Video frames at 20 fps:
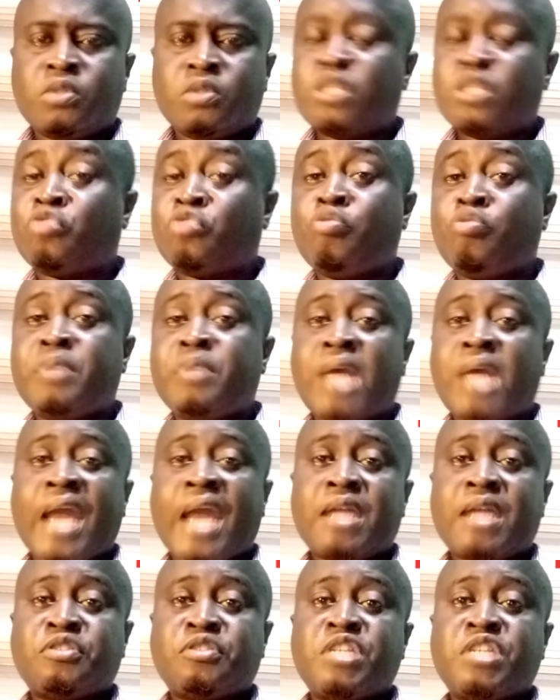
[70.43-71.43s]
This could be
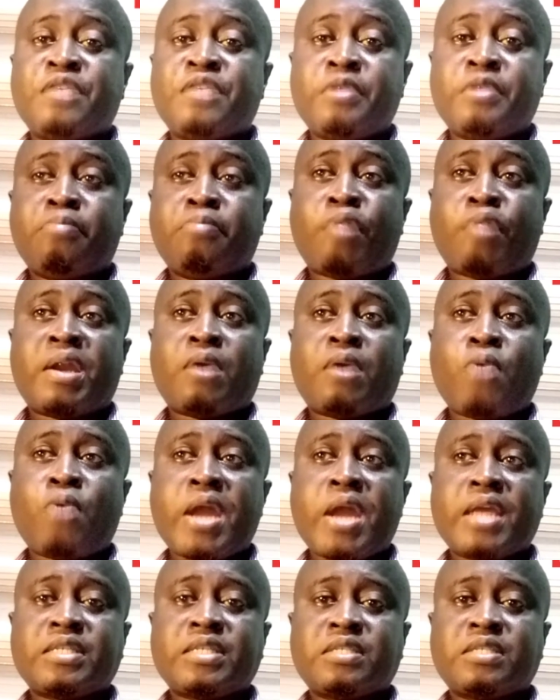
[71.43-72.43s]
either to generate brand
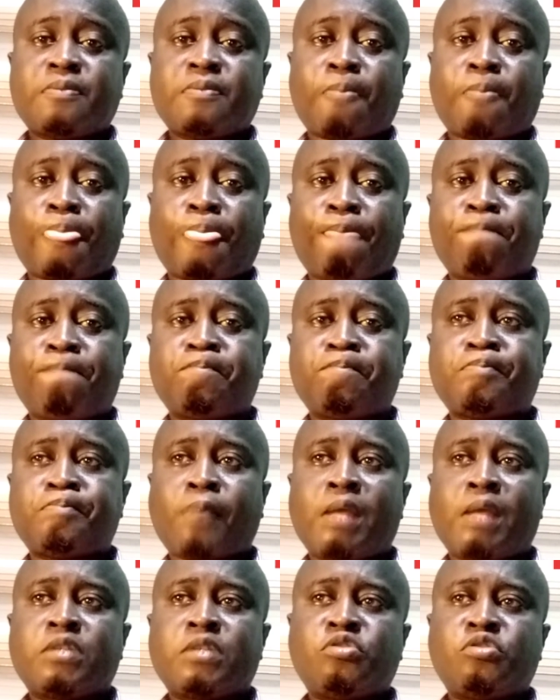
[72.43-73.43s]
awareness,
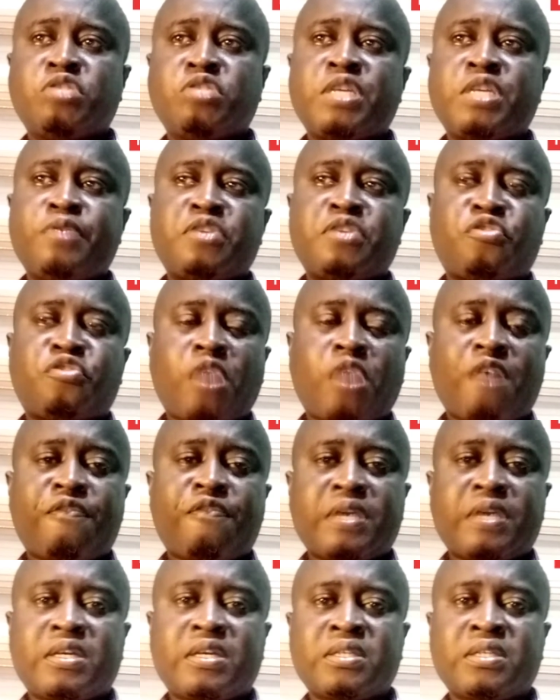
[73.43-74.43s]
to generate
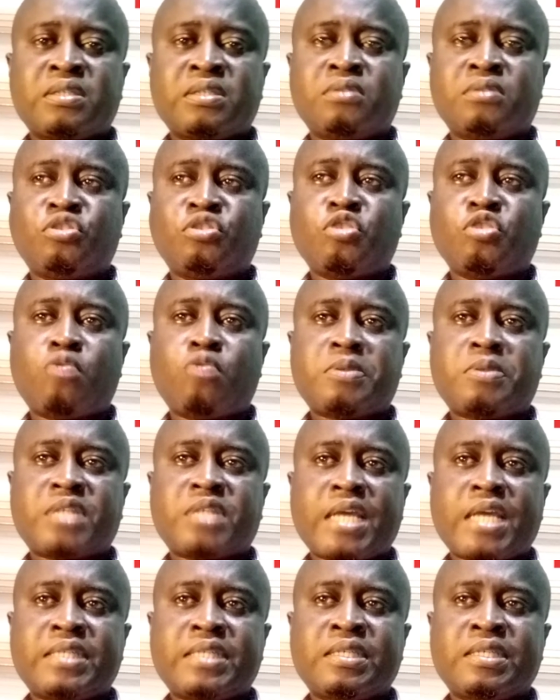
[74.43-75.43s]
traffic to your
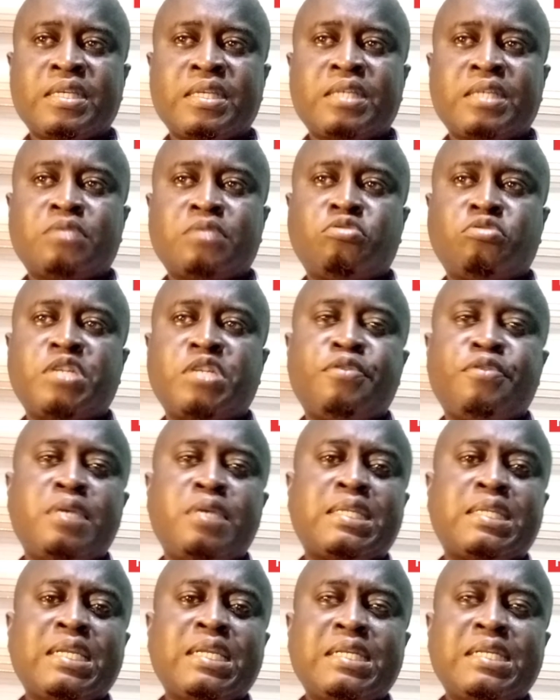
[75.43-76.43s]
website, to
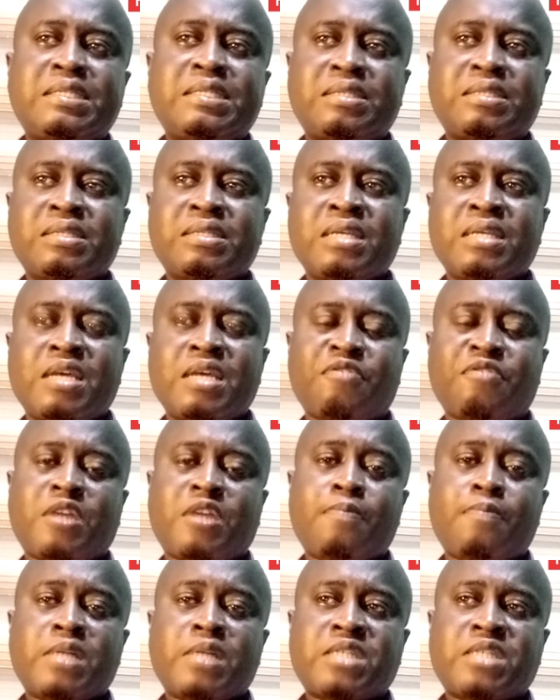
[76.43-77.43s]
generate leads, and
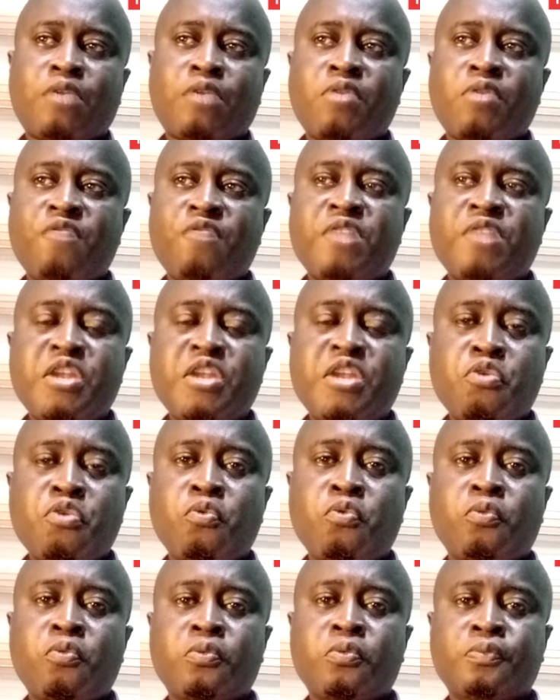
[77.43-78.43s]
for that matter,
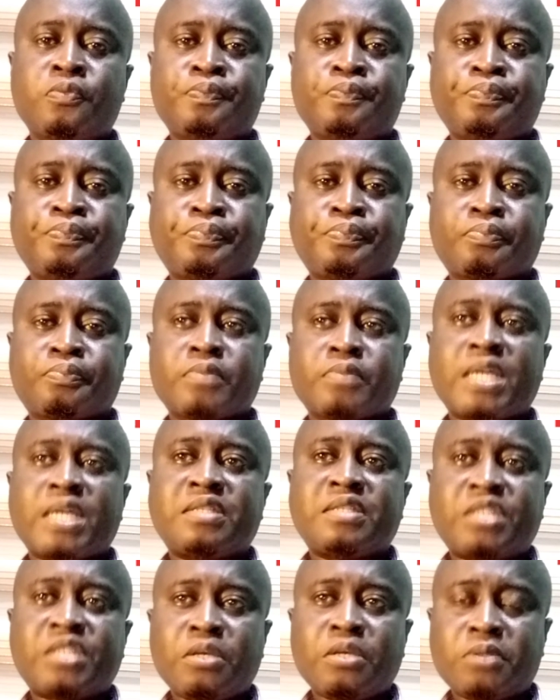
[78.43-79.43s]
revenue
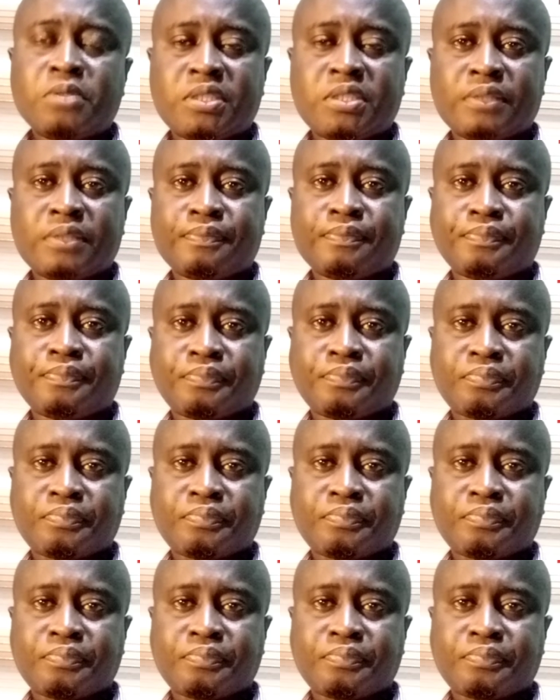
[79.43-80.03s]
and sales,